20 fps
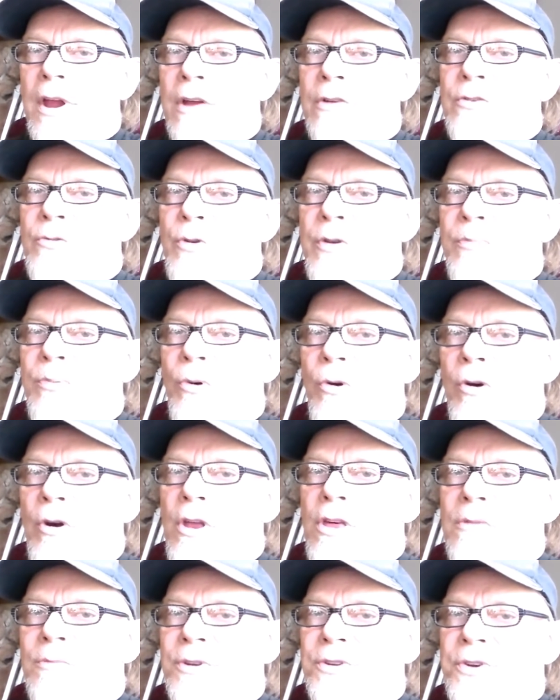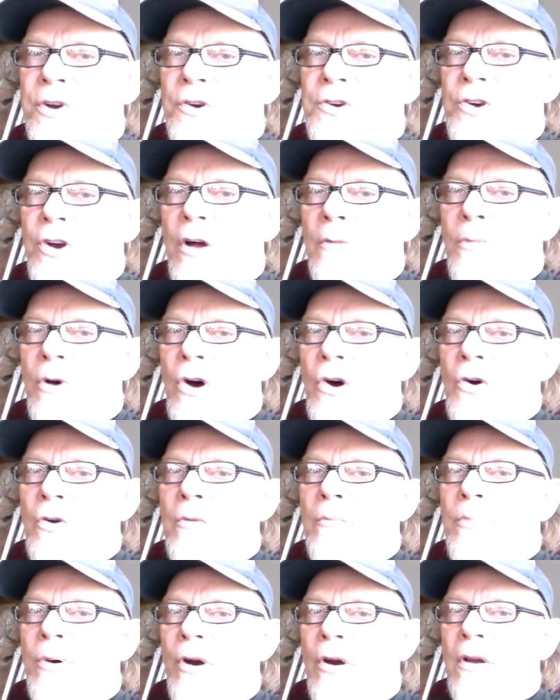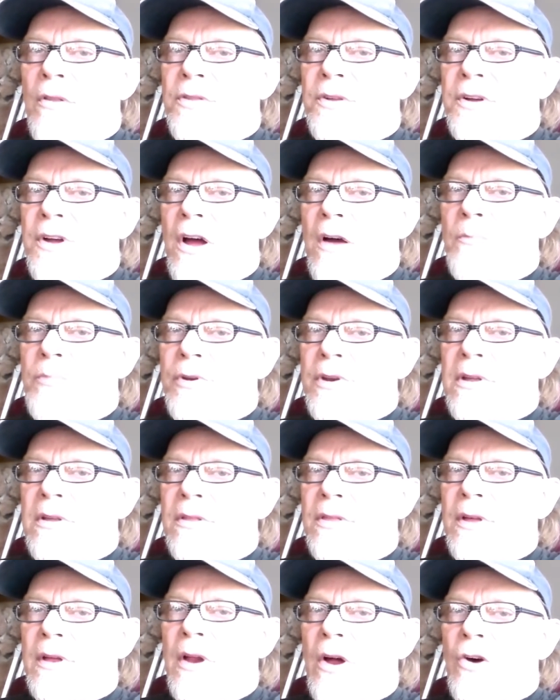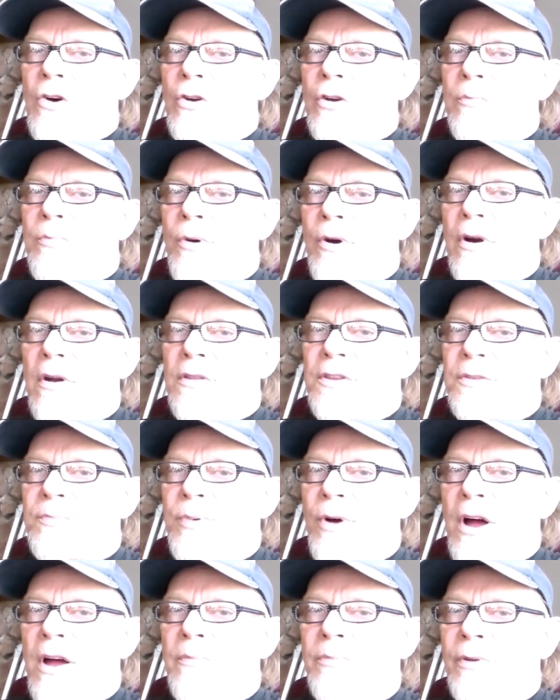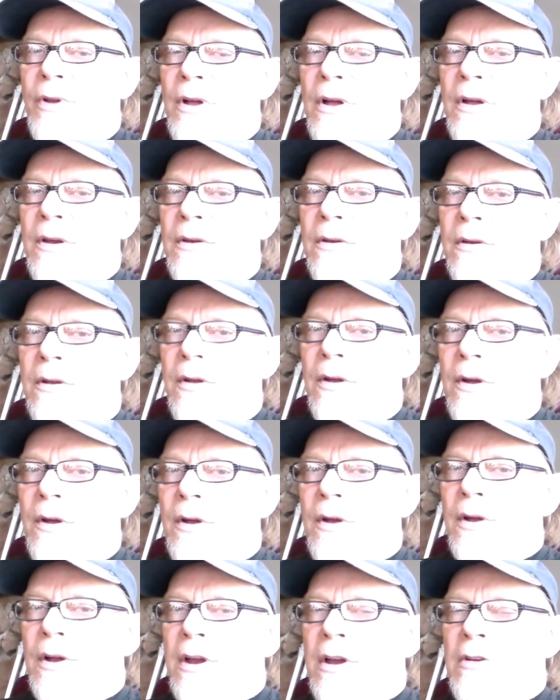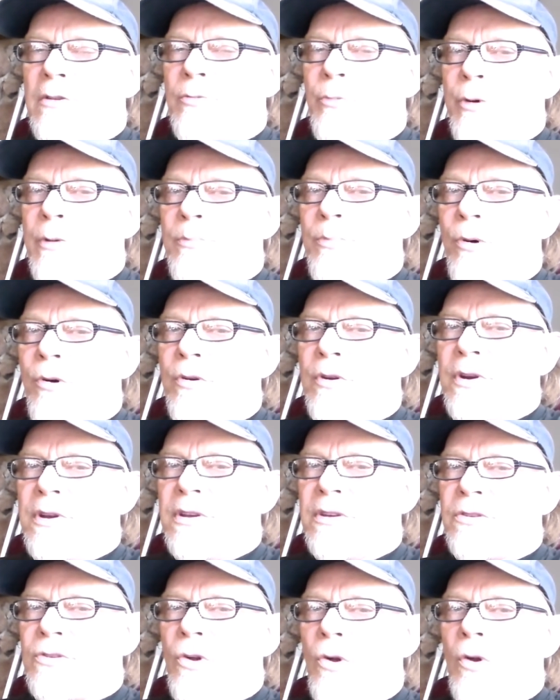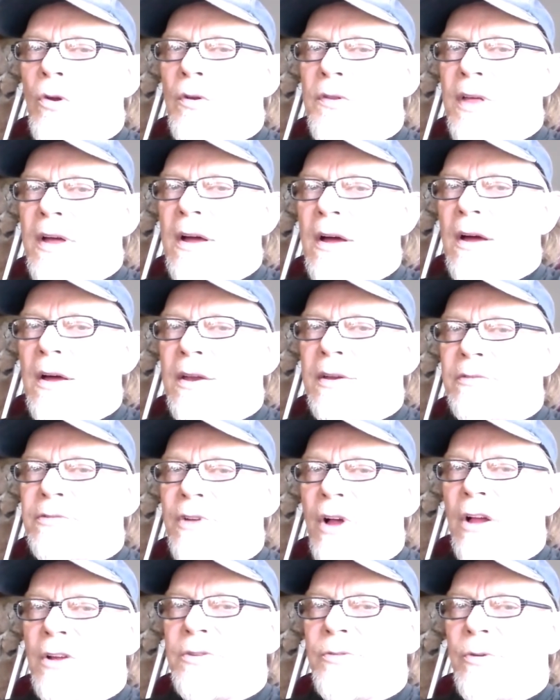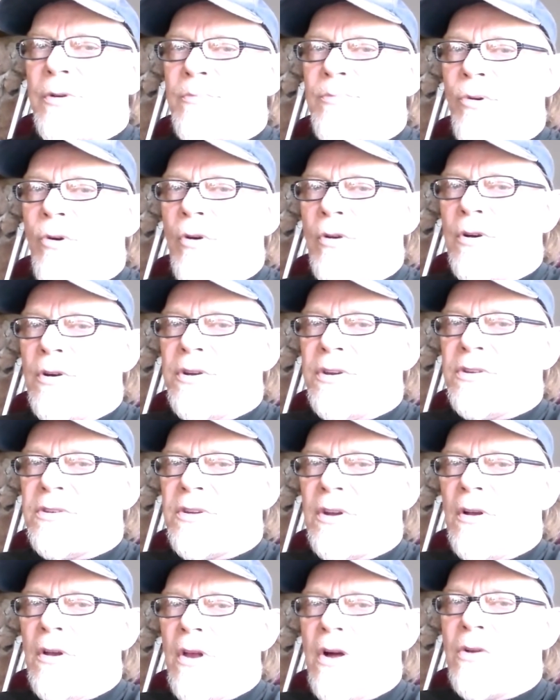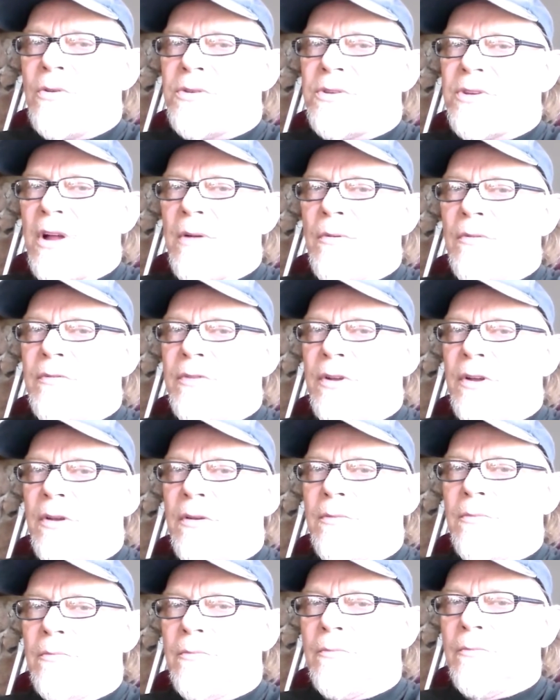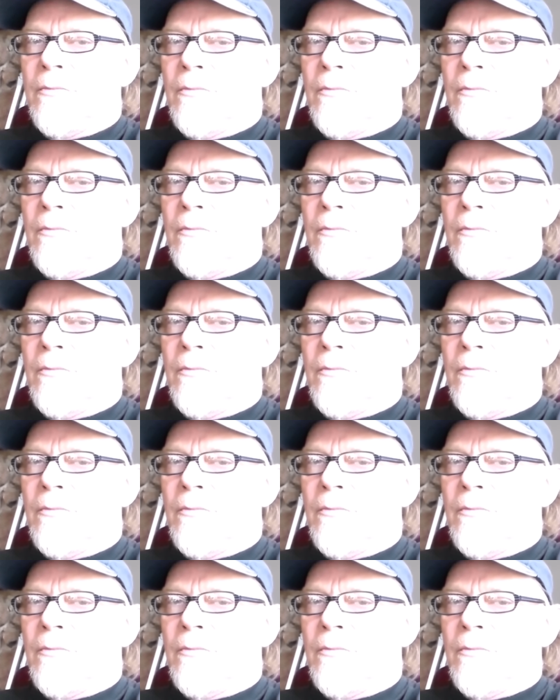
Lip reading: It was reported that Mr. Trump owned part of the company that owned part of this pipeline. It was reported he sold that. It was also reported he still owns some of it.